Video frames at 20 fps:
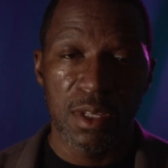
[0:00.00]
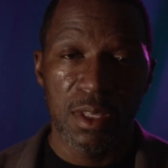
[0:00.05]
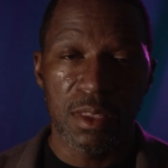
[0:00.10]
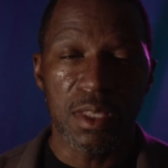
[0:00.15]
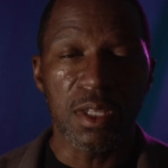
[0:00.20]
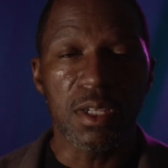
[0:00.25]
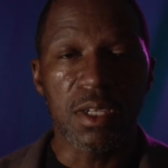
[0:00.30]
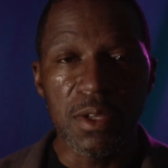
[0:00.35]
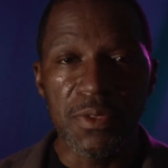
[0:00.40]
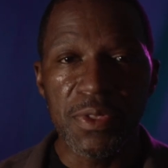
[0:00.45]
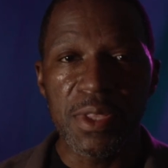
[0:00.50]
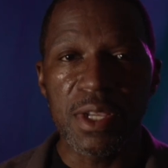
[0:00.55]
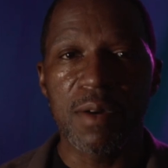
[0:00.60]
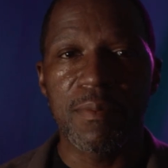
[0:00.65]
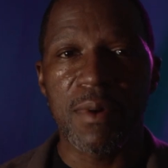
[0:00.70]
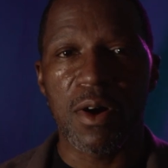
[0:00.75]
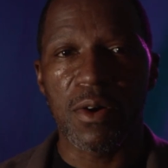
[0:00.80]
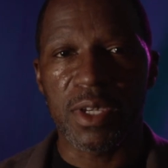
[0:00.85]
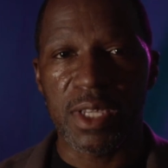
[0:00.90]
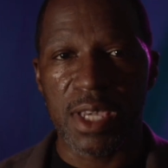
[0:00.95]
The good thing
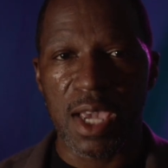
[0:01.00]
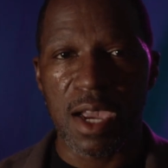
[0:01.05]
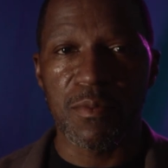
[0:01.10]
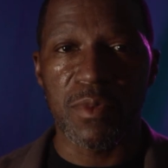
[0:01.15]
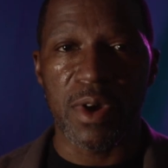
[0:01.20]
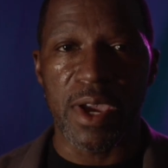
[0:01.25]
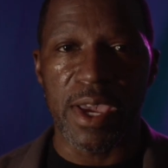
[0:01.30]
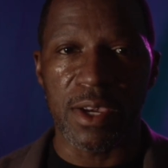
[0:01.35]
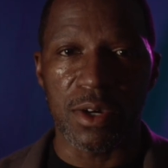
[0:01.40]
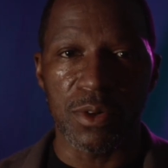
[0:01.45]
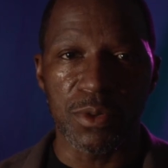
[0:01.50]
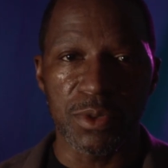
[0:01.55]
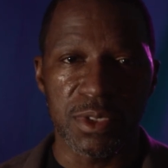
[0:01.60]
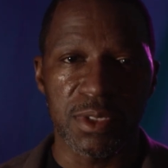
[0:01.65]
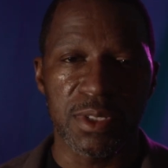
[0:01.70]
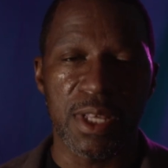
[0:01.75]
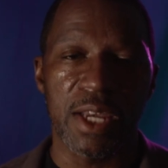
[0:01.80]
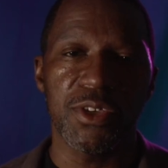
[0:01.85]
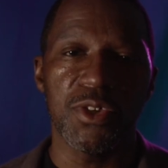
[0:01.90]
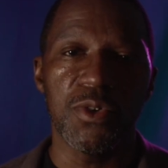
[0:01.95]
about camera angles is
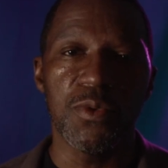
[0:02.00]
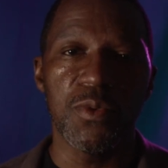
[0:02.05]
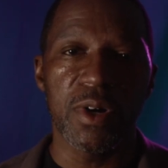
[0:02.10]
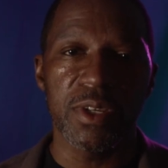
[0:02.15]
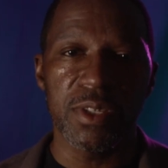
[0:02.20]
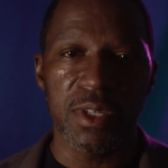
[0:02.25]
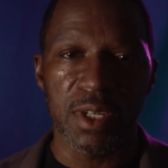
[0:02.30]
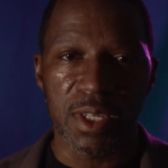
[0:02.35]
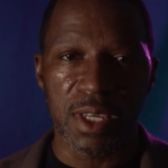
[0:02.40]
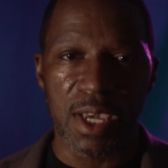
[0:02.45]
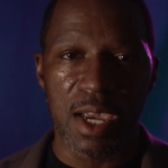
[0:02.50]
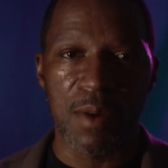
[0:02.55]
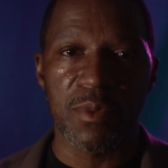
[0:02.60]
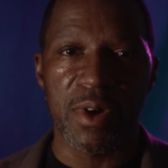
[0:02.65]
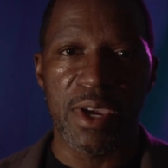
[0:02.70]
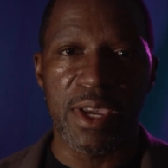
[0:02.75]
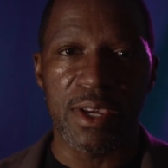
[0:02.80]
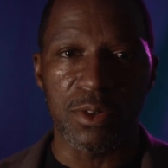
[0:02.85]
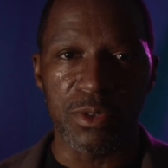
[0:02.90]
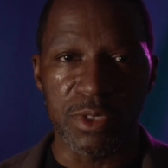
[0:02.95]
that you want your
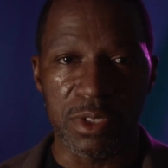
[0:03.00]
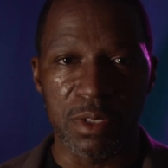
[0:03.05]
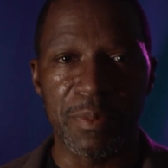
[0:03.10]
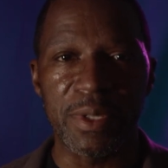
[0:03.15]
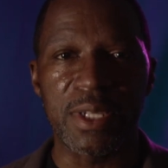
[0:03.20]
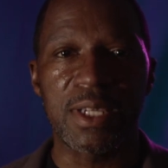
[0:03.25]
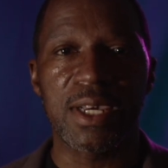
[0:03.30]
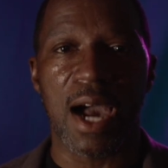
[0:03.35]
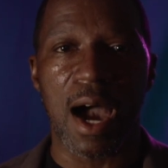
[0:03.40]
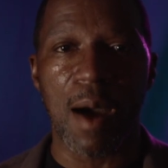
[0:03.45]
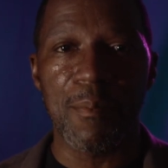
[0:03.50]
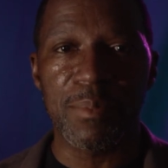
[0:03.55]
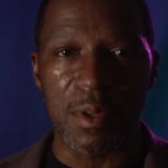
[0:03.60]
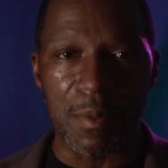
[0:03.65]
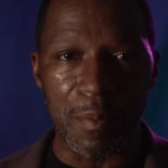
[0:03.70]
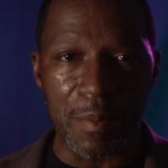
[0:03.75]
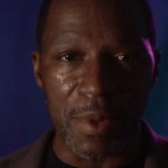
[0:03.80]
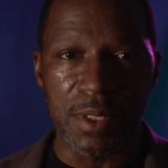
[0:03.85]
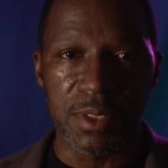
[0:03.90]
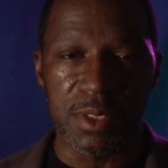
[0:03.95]
camera angles to be
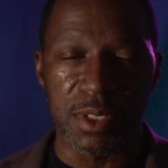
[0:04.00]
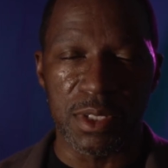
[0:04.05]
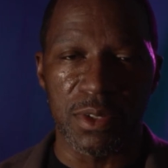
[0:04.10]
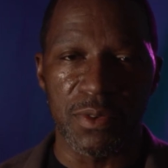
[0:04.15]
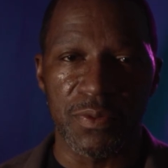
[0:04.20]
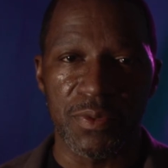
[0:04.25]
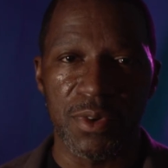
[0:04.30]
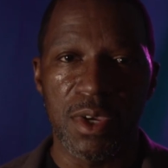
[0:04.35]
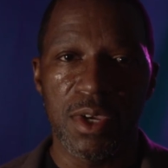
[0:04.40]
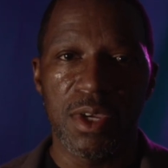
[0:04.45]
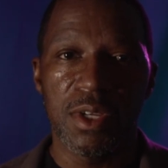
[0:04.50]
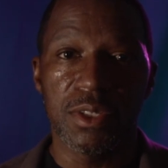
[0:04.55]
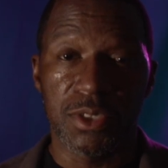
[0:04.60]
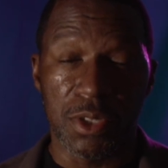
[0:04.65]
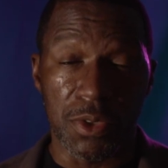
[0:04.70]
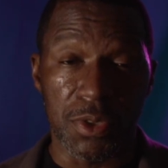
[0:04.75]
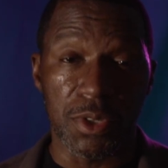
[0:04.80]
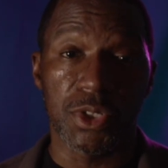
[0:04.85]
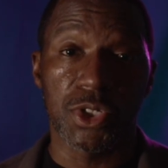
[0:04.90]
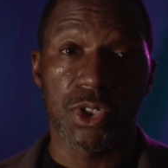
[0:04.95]
complementary
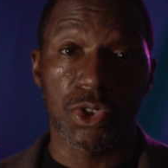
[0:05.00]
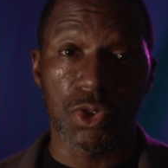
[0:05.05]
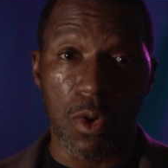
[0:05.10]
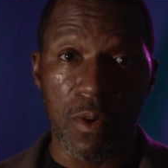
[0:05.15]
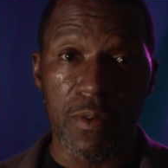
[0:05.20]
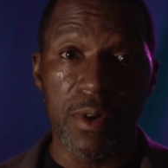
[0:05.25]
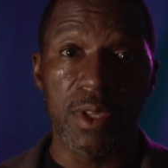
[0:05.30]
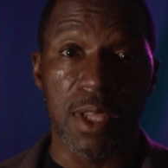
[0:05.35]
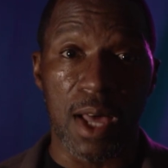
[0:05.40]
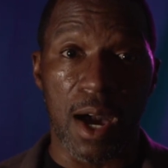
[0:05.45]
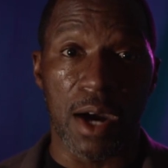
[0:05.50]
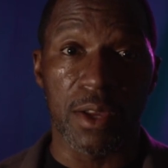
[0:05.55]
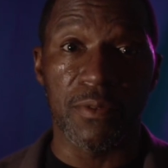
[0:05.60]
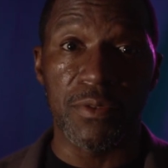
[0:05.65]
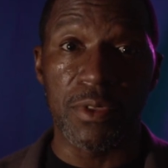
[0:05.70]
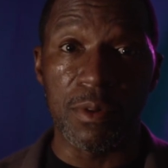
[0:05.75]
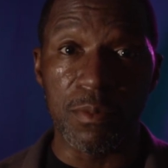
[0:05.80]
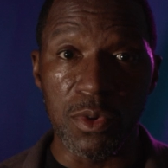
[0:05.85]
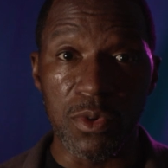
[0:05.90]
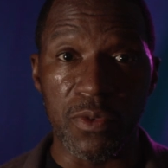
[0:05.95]
to the storyline
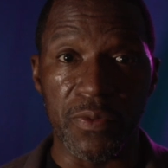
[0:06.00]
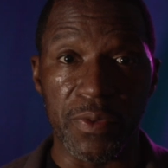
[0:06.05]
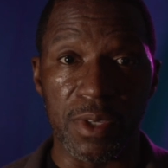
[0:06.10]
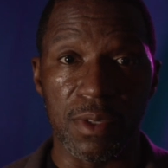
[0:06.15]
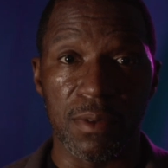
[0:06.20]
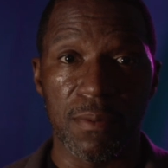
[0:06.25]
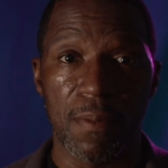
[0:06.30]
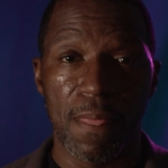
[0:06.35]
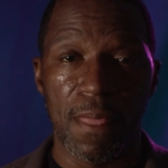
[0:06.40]
of the movie,